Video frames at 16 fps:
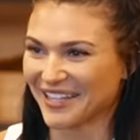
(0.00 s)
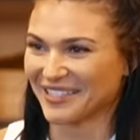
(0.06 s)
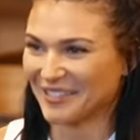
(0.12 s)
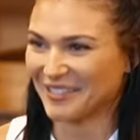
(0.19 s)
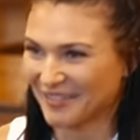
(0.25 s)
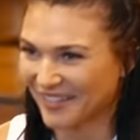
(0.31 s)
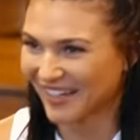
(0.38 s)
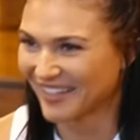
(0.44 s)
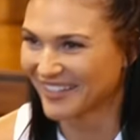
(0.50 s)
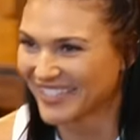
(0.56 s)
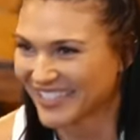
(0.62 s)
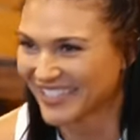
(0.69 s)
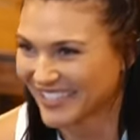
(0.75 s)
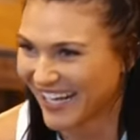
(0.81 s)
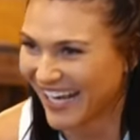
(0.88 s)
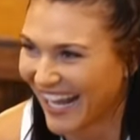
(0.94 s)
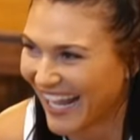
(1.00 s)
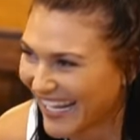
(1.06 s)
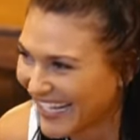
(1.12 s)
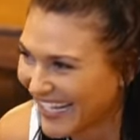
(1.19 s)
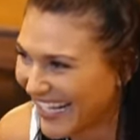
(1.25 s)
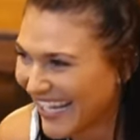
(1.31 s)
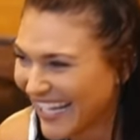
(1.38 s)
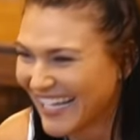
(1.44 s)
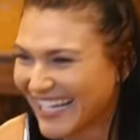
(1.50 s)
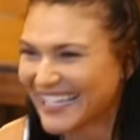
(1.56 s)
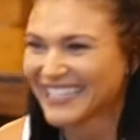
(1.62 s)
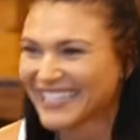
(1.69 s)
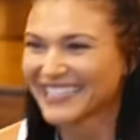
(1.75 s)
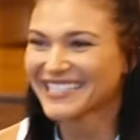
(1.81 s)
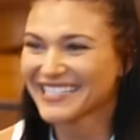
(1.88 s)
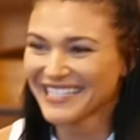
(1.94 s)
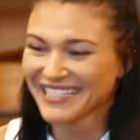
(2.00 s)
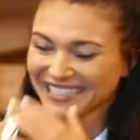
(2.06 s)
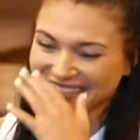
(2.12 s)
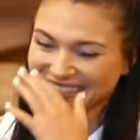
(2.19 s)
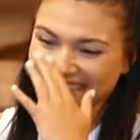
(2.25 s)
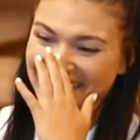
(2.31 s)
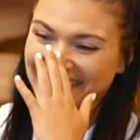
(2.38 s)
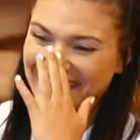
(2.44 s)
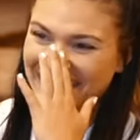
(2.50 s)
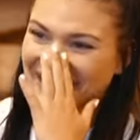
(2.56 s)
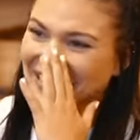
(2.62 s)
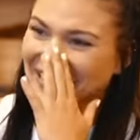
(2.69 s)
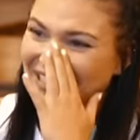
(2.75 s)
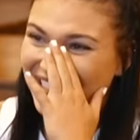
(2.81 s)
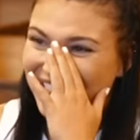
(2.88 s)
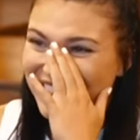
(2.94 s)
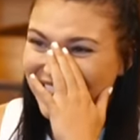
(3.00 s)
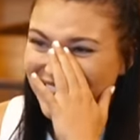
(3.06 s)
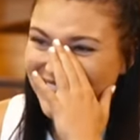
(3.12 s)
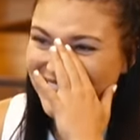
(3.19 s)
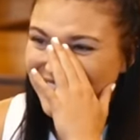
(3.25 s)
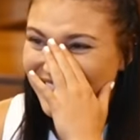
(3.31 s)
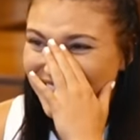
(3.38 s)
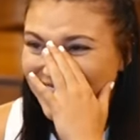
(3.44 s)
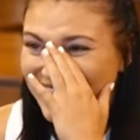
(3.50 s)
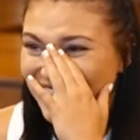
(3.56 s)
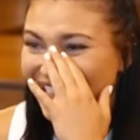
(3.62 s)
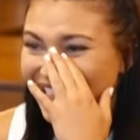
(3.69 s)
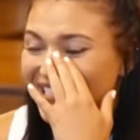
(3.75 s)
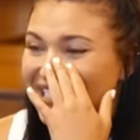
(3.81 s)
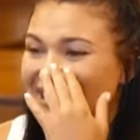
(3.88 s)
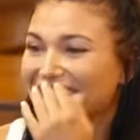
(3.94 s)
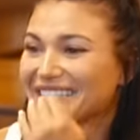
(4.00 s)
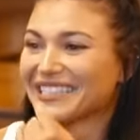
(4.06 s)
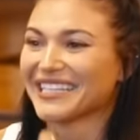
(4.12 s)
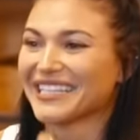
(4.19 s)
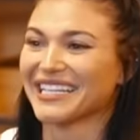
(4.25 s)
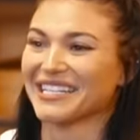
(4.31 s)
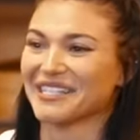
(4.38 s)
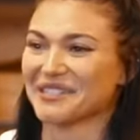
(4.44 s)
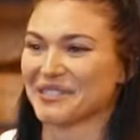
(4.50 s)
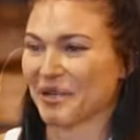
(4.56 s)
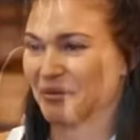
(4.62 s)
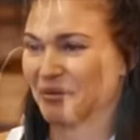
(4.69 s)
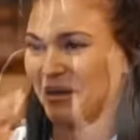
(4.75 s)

awesome. Turn you into a WWE. Please feel free. Yeah. Thank you so